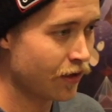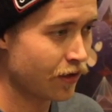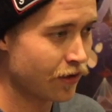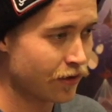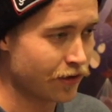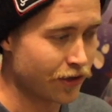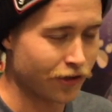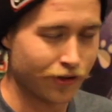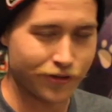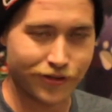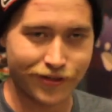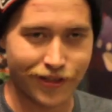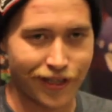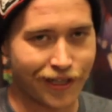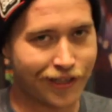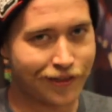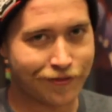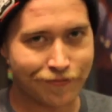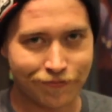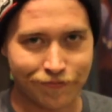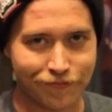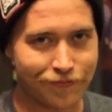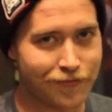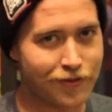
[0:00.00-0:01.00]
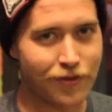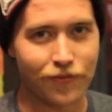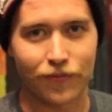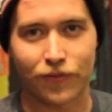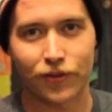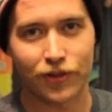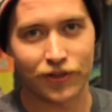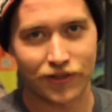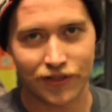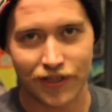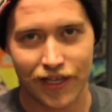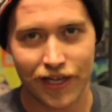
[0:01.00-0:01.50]
You know, it's like the
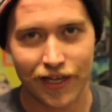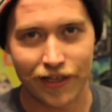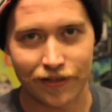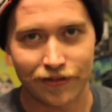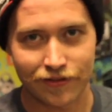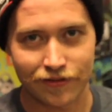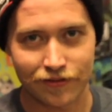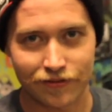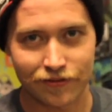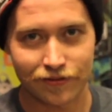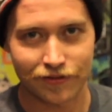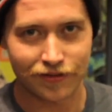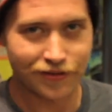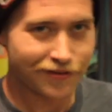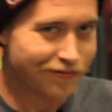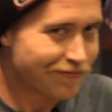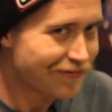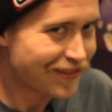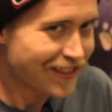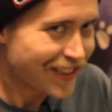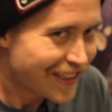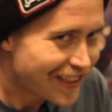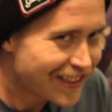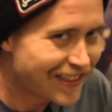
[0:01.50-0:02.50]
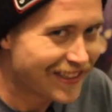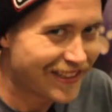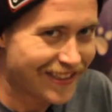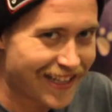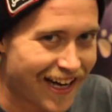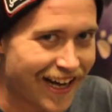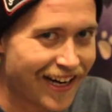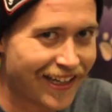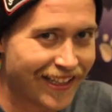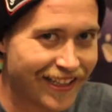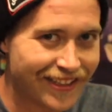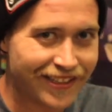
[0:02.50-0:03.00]
first date. You
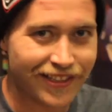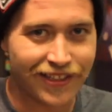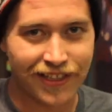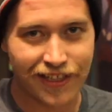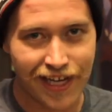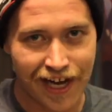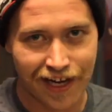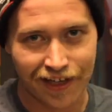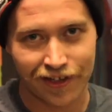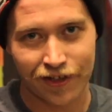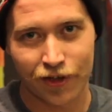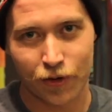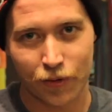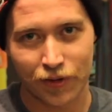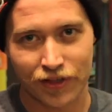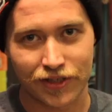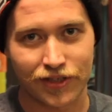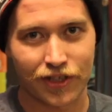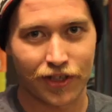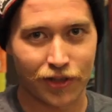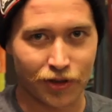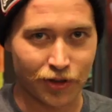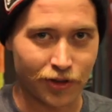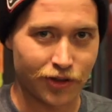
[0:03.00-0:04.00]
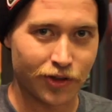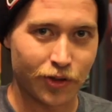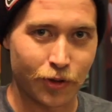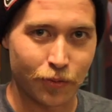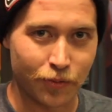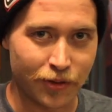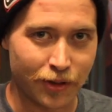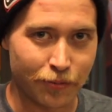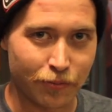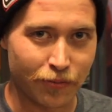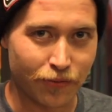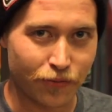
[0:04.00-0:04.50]
kind of get to know each other a little
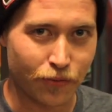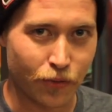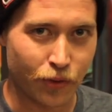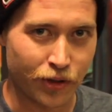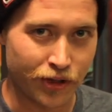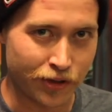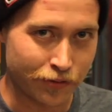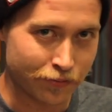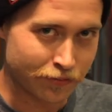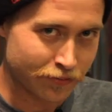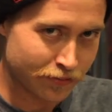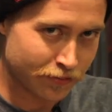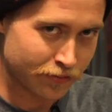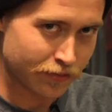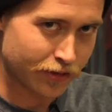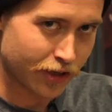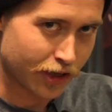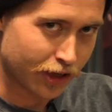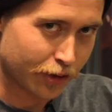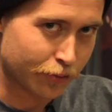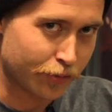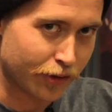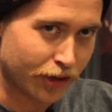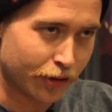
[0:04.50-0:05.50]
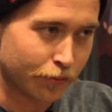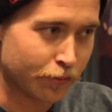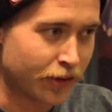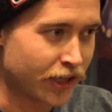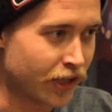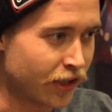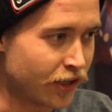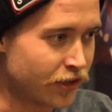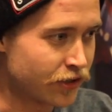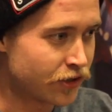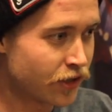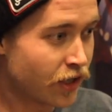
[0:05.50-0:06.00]
bit before you talk about
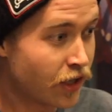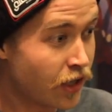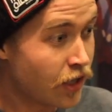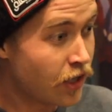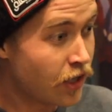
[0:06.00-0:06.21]
marriage.